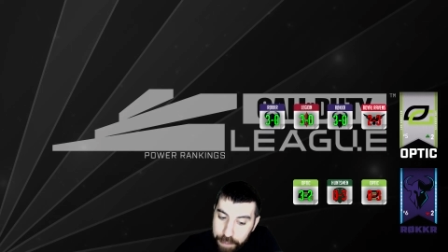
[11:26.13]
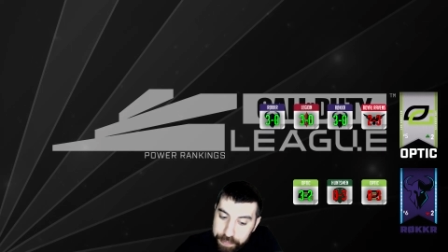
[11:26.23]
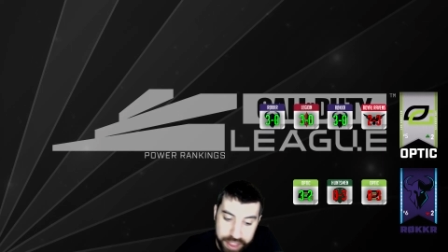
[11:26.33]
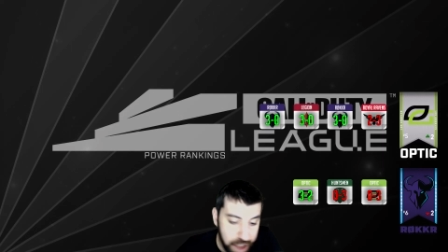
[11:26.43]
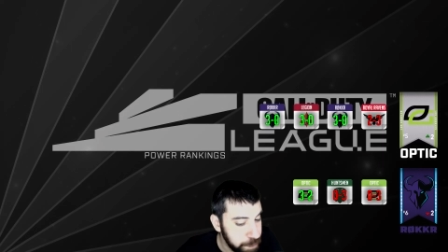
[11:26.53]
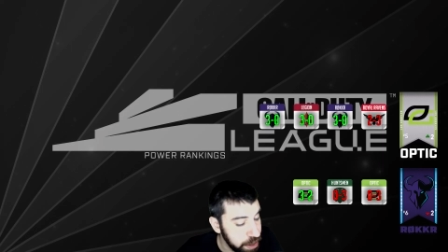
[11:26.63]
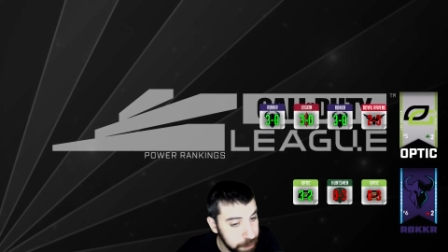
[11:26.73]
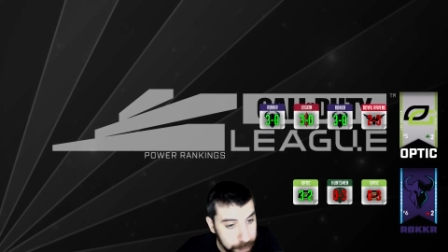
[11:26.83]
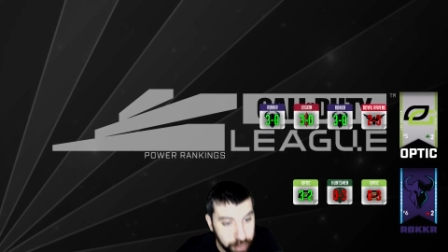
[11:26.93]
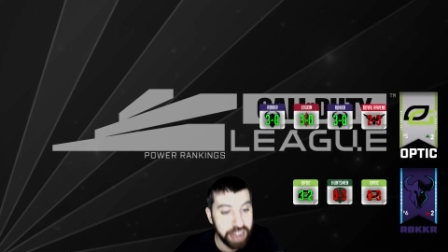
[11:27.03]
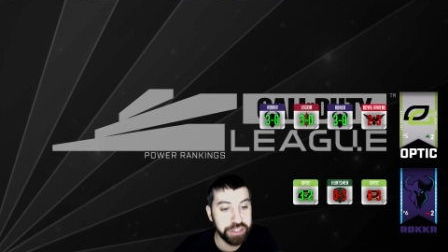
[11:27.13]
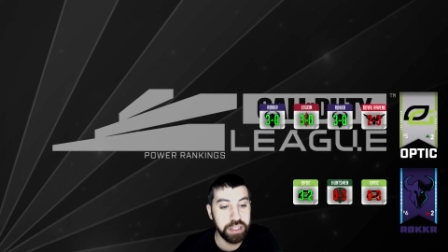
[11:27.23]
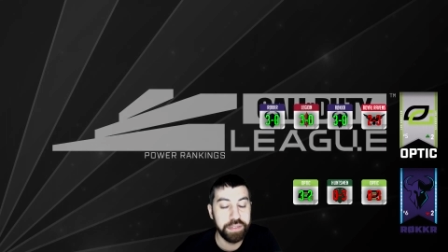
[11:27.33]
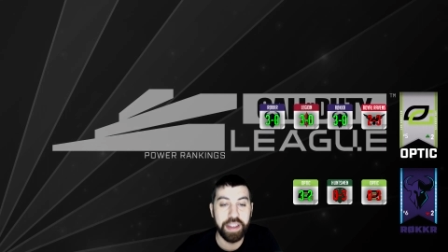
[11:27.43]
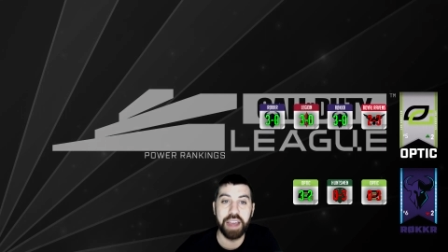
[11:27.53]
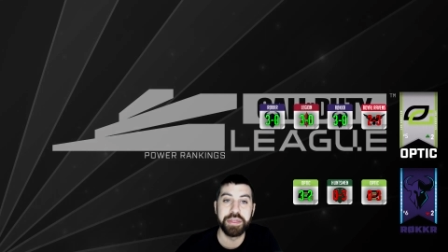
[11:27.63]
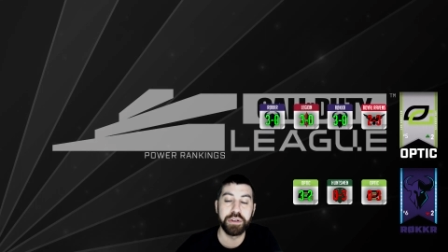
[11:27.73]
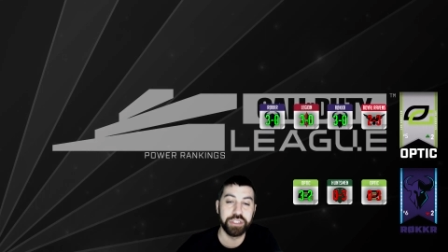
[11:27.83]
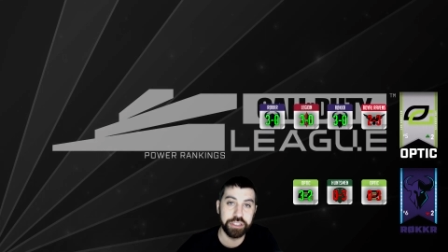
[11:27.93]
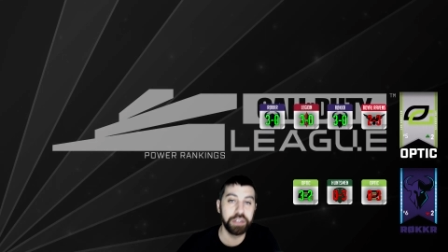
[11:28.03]
They've been impressive and they're
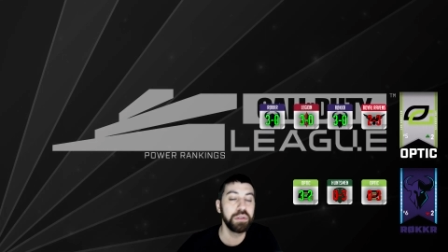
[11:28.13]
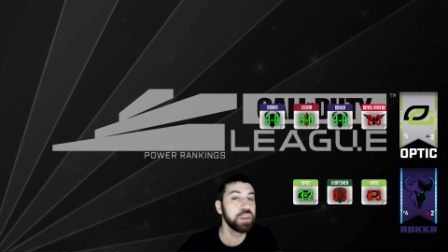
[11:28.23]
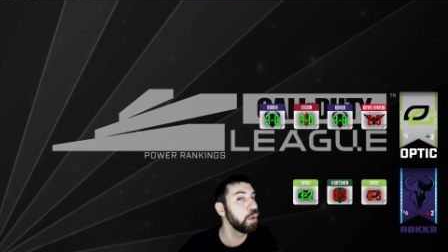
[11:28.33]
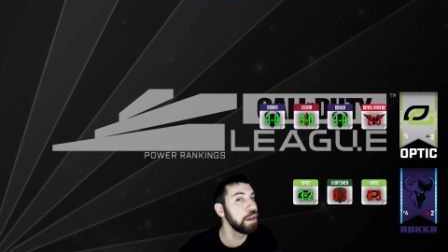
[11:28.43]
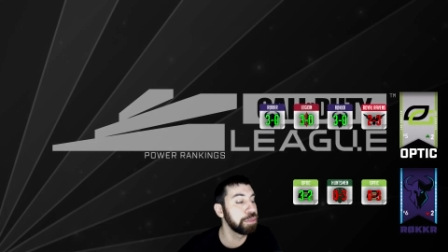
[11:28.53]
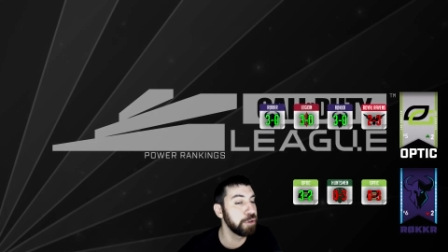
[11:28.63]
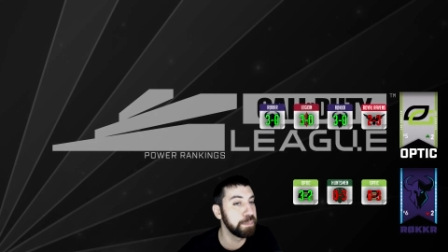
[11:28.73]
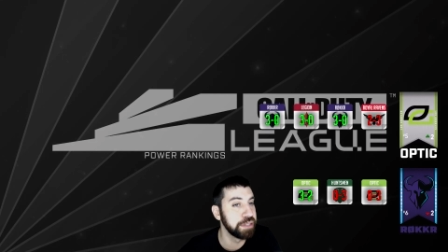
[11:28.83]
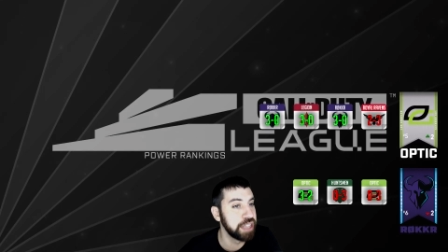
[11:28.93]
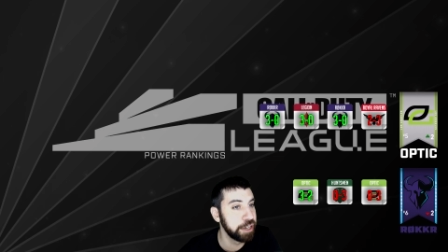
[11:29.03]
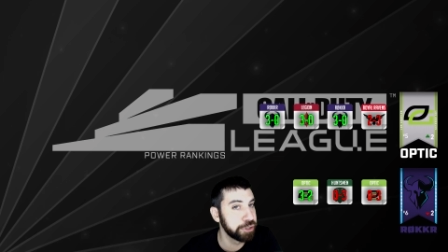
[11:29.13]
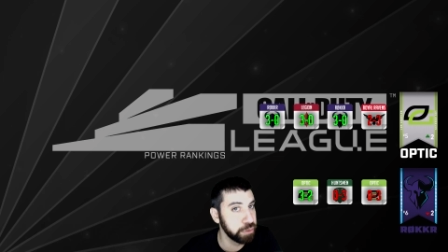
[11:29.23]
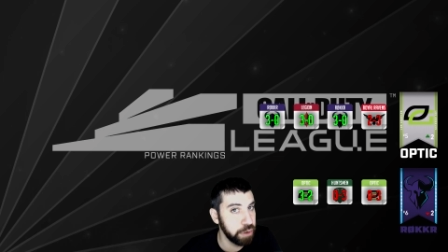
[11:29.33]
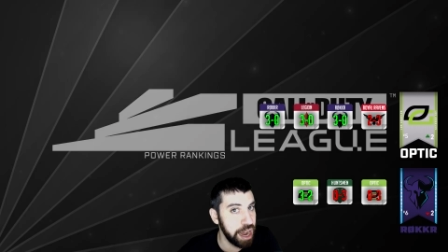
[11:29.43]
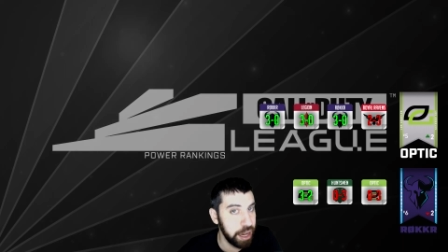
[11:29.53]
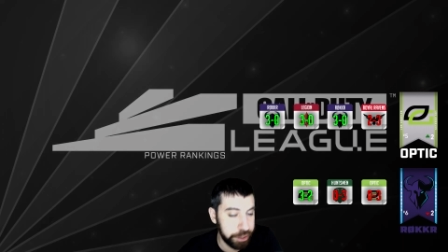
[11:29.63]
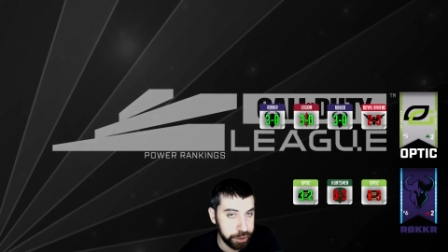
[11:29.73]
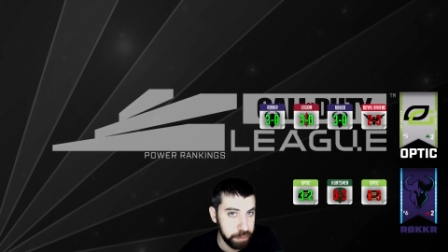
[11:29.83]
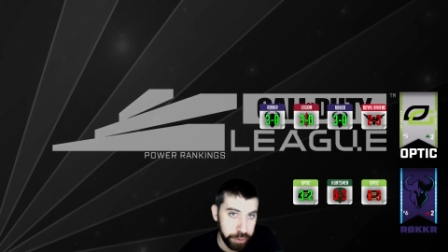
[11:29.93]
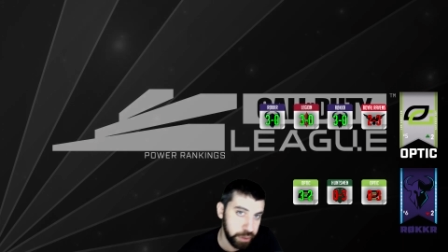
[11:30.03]
still going through a potential
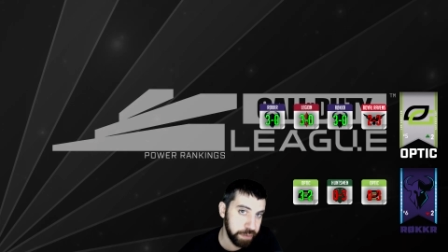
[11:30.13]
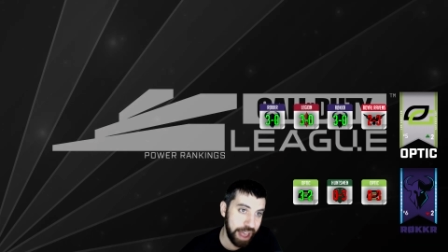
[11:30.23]
roster move.